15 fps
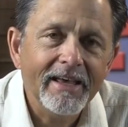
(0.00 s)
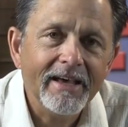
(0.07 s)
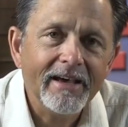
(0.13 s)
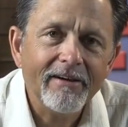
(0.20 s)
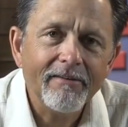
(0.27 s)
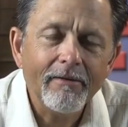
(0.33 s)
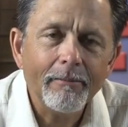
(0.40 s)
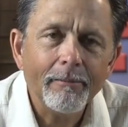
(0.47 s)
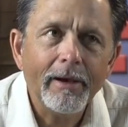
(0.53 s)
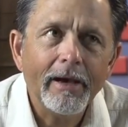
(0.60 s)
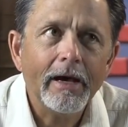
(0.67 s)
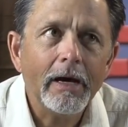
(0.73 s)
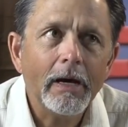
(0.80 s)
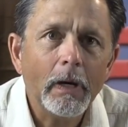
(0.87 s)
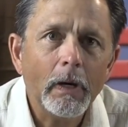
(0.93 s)
How
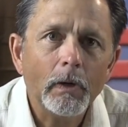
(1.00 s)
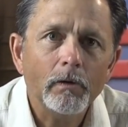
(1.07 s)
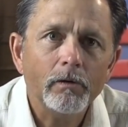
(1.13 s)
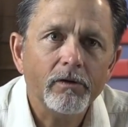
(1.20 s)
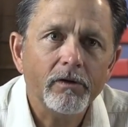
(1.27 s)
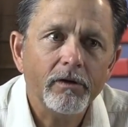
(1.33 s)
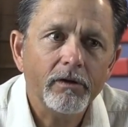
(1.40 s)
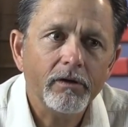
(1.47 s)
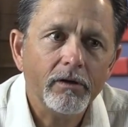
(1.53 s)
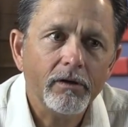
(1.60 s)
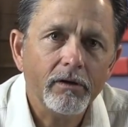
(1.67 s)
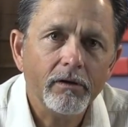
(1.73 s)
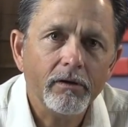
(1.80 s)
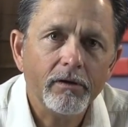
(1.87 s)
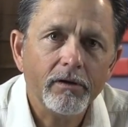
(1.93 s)
about
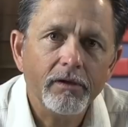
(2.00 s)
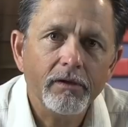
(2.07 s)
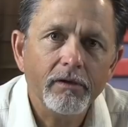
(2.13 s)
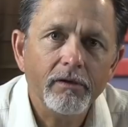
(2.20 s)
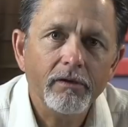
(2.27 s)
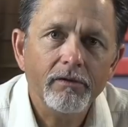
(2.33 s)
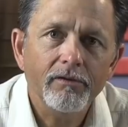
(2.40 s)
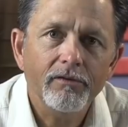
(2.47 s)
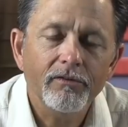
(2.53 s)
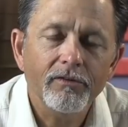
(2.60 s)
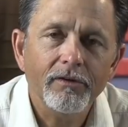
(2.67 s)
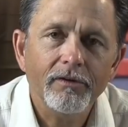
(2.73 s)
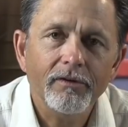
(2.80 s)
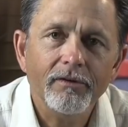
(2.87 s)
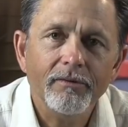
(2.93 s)
uh, kids'
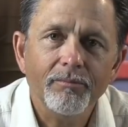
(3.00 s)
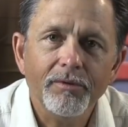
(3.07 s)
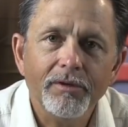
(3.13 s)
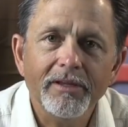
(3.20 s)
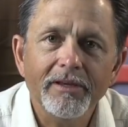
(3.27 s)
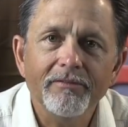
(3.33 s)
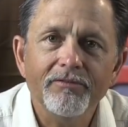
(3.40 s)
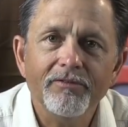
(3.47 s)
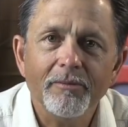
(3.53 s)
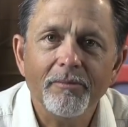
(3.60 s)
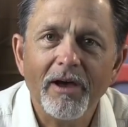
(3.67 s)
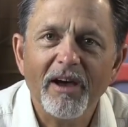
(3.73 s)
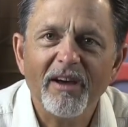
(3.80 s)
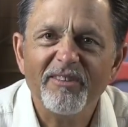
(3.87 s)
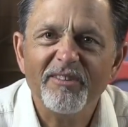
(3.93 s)
uh, beliefs
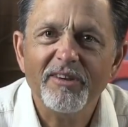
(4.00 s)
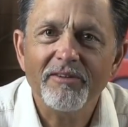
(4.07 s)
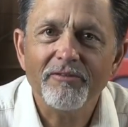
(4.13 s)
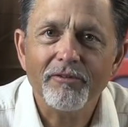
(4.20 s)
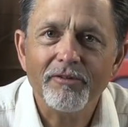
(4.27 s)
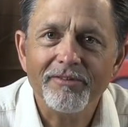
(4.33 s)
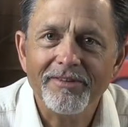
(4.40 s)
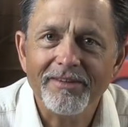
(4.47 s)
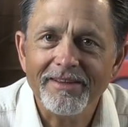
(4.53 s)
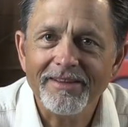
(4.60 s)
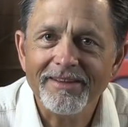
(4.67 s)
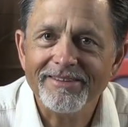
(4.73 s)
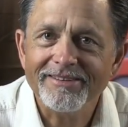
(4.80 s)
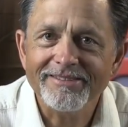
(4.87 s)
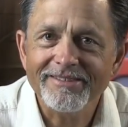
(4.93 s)
about different
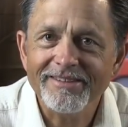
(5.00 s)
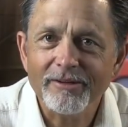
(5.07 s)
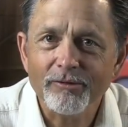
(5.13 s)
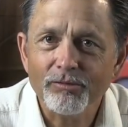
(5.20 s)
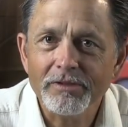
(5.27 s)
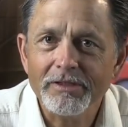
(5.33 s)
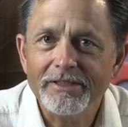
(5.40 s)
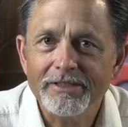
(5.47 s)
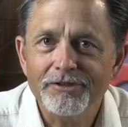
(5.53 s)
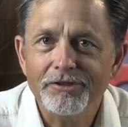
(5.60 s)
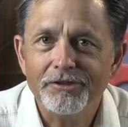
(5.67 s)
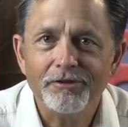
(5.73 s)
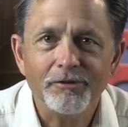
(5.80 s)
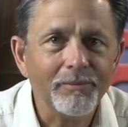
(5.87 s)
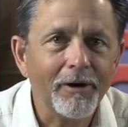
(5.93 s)
things like
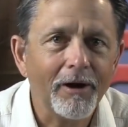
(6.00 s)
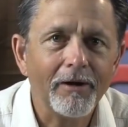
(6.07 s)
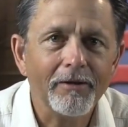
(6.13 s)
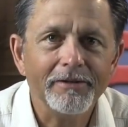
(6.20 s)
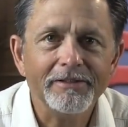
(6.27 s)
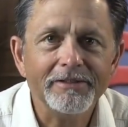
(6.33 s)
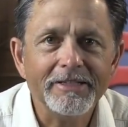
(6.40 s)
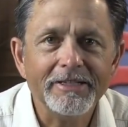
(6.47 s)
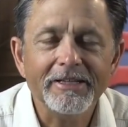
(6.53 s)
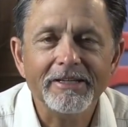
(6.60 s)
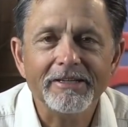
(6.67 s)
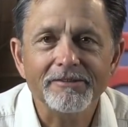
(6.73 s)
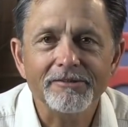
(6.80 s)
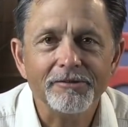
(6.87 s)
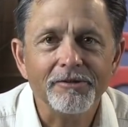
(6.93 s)
religion or
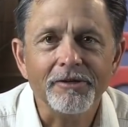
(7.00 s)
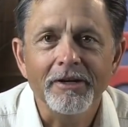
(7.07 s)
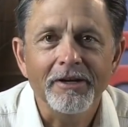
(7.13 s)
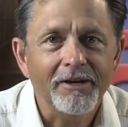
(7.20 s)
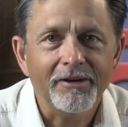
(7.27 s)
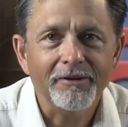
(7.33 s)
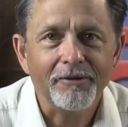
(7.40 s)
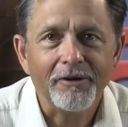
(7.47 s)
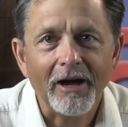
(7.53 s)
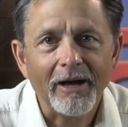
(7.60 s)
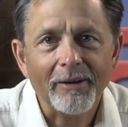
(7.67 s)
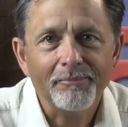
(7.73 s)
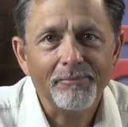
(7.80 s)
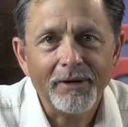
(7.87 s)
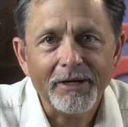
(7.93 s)
politics or other
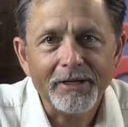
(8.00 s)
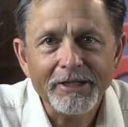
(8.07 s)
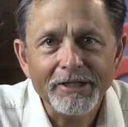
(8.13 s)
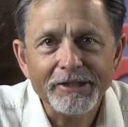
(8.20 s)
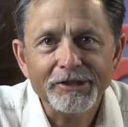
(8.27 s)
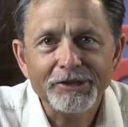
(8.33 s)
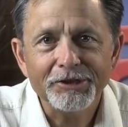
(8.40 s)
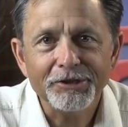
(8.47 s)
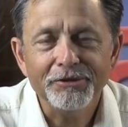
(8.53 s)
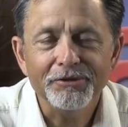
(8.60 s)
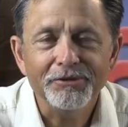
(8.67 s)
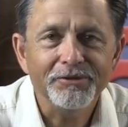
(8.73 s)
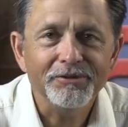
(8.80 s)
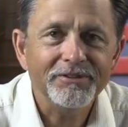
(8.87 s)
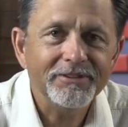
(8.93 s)
hot button
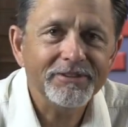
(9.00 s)
issues?